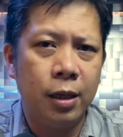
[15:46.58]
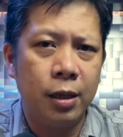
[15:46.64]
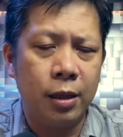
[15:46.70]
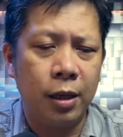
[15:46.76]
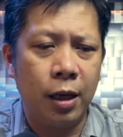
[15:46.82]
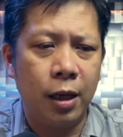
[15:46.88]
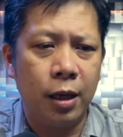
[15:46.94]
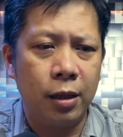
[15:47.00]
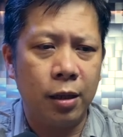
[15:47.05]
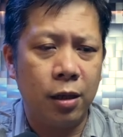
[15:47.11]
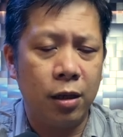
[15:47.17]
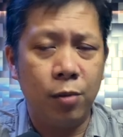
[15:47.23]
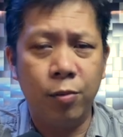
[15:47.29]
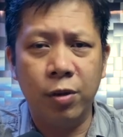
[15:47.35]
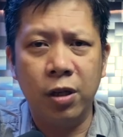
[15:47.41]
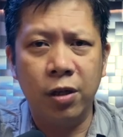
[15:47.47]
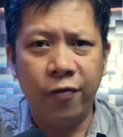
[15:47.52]
that uh,
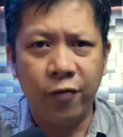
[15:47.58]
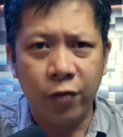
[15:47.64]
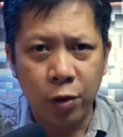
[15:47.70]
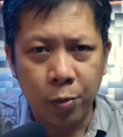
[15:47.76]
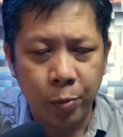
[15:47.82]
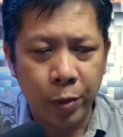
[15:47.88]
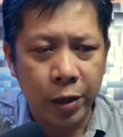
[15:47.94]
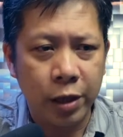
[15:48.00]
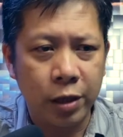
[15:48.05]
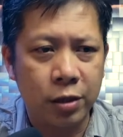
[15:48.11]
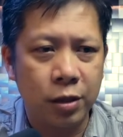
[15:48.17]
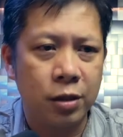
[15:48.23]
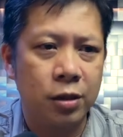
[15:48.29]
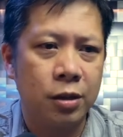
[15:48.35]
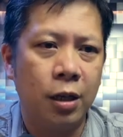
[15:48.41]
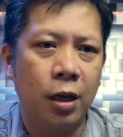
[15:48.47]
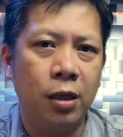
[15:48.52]
even in the Philippines,
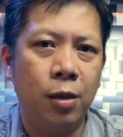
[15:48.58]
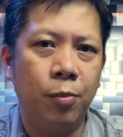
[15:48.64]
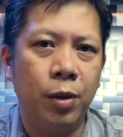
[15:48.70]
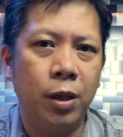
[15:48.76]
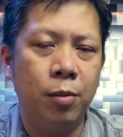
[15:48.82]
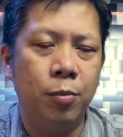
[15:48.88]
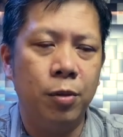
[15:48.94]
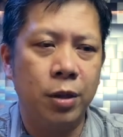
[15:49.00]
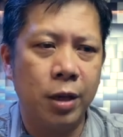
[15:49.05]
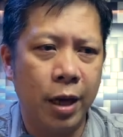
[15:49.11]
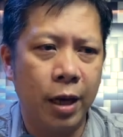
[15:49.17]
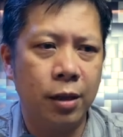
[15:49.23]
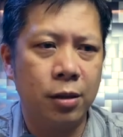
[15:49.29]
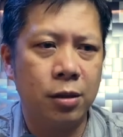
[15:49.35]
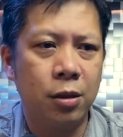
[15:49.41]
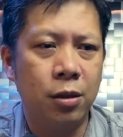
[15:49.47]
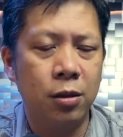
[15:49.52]
it's not available
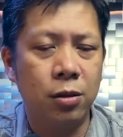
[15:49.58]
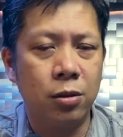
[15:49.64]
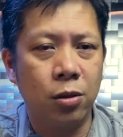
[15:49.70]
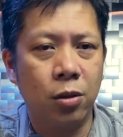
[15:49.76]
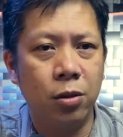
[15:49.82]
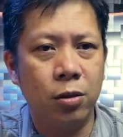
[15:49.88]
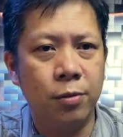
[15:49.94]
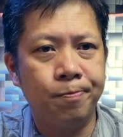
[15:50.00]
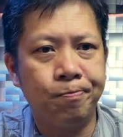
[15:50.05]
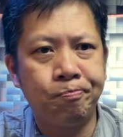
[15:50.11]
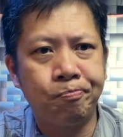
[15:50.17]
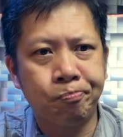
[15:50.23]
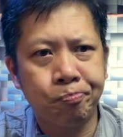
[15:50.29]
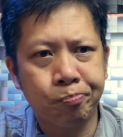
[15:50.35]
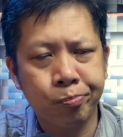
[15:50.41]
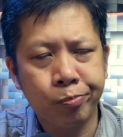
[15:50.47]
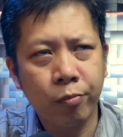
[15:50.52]
yet. So
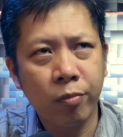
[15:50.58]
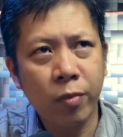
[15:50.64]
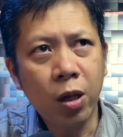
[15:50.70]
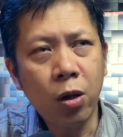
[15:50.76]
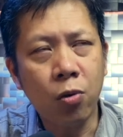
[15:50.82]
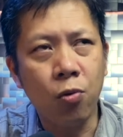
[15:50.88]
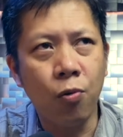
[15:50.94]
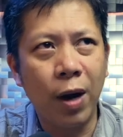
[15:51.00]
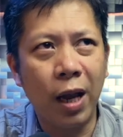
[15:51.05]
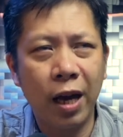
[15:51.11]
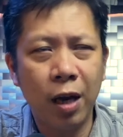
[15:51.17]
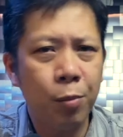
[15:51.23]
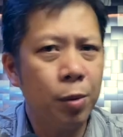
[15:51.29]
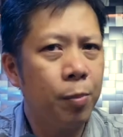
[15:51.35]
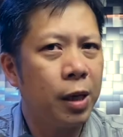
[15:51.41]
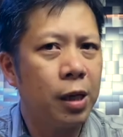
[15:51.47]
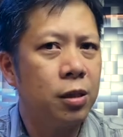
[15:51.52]
while
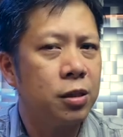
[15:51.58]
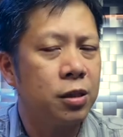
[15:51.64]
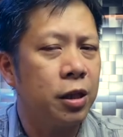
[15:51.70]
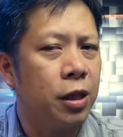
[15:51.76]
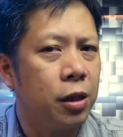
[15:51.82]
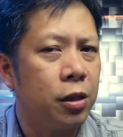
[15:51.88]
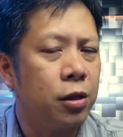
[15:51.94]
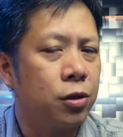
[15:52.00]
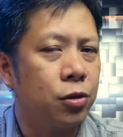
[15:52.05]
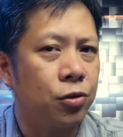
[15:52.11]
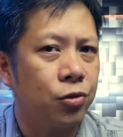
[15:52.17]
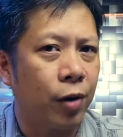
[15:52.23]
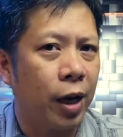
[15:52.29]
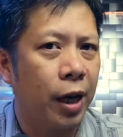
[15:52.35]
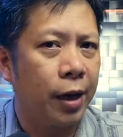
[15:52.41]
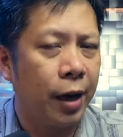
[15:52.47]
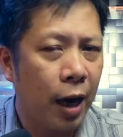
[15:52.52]
everybody's eager to
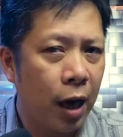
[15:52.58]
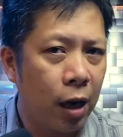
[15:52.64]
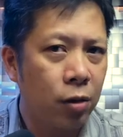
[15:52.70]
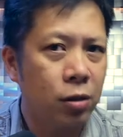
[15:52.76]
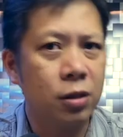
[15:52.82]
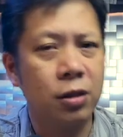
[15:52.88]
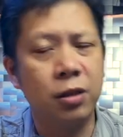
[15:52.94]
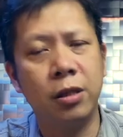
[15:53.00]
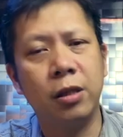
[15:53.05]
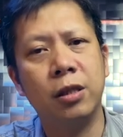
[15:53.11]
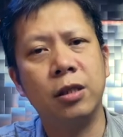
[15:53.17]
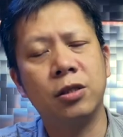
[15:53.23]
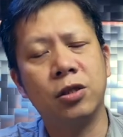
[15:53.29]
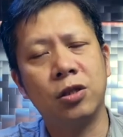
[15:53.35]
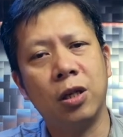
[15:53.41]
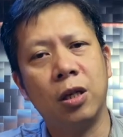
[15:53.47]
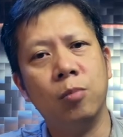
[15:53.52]
try it out, there are
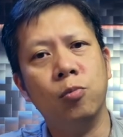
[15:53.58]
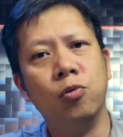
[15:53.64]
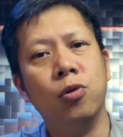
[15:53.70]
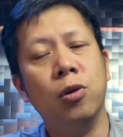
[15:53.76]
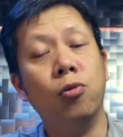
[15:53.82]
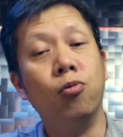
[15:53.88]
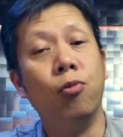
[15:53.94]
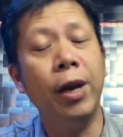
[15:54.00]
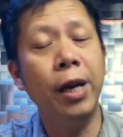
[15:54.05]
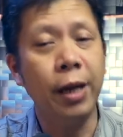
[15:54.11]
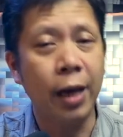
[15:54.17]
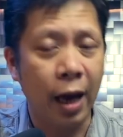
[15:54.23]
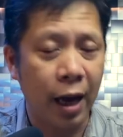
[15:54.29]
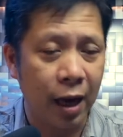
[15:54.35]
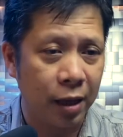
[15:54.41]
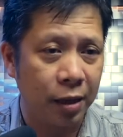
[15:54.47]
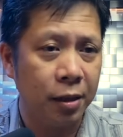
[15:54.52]
some who already
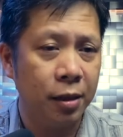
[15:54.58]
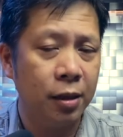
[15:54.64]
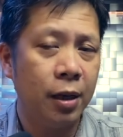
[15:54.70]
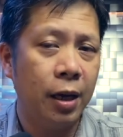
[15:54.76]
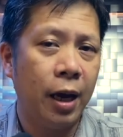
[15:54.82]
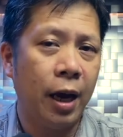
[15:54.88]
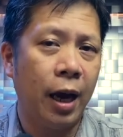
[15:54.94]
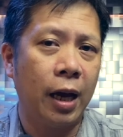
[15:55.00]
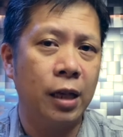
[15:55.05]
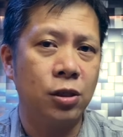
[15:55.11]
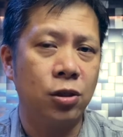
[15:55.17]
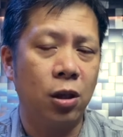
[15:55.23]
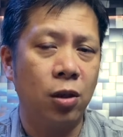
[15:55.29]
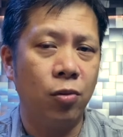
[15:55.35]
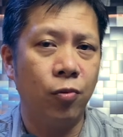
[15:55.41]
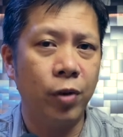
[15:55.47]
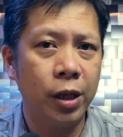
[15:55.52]
had
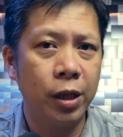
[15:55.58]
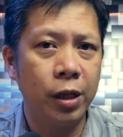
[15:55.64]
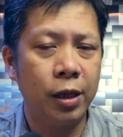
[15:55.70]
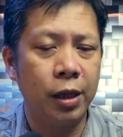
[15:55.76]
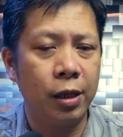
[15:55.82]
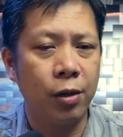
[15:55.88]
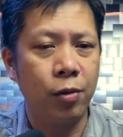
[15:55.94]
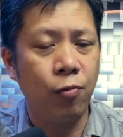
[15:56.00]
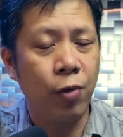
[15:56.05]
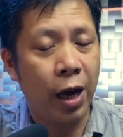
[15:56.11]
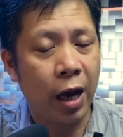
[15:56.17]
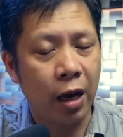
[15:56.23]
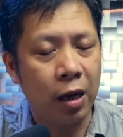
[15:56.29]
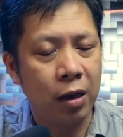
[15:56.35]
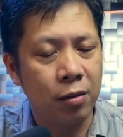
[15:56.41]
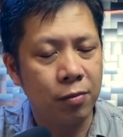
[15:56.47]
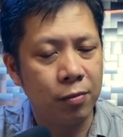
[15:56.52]
hands-on with it, and we
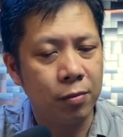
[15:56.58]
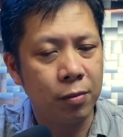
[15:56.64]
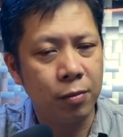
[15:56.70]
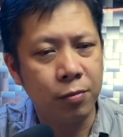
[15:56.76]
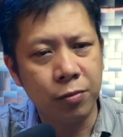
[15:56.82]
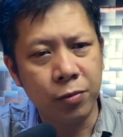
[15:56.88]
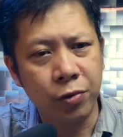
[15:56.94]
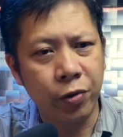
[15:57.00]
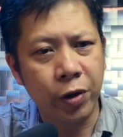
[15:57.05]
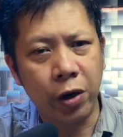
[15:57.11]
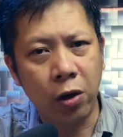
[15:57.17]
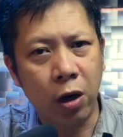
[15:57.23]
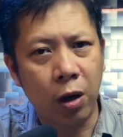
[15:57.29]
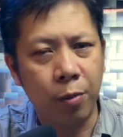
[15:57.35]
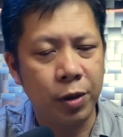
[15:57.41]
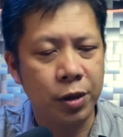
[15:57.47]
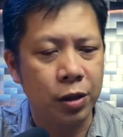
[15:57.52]
have three
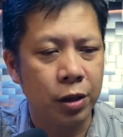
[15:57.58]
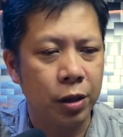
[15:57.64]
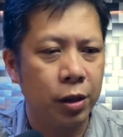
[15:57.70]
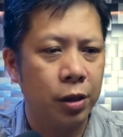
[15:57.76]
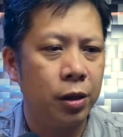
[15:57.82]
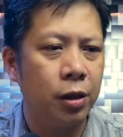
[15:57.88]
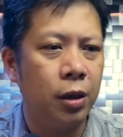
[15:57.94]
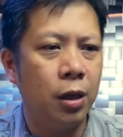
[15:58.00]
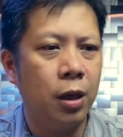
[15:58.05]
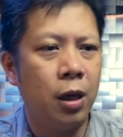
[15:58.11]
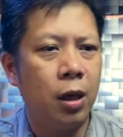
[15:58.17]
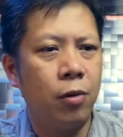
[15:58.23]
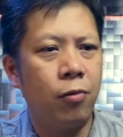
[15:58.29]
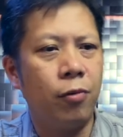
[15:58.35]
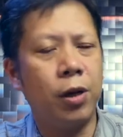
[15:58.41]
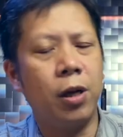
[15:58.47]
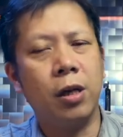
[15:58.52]
comments here
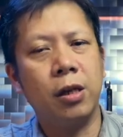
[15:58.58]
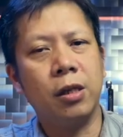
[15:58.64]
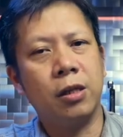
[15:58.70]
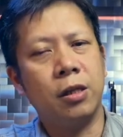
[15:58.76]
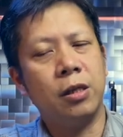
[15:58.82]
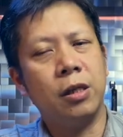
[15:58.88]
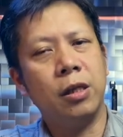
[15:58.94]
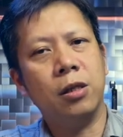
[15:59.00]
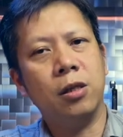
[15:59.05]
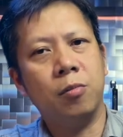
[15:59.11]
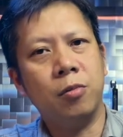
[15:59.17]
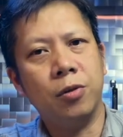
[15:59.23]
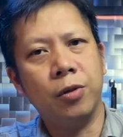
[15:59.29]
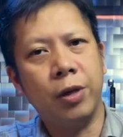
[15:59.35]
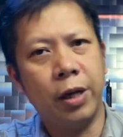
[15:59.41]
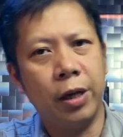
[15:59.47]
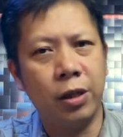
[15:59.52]
regarding the D
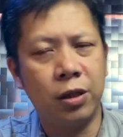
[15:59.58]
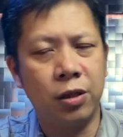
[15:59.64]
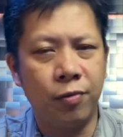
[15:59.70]
W H